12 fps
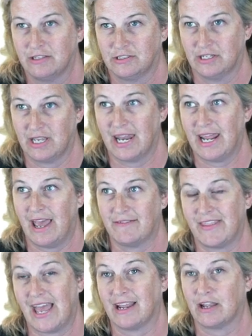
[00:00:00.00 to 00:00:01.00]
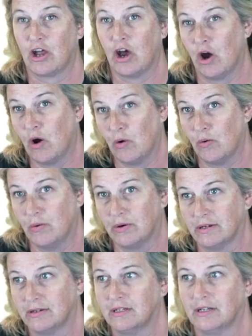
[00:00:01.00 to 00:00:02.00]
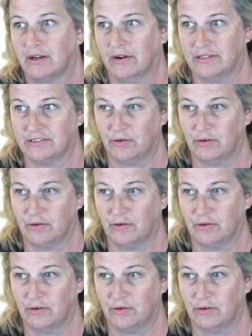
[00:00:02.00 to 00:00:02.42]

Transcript: So you got to have that code. All right,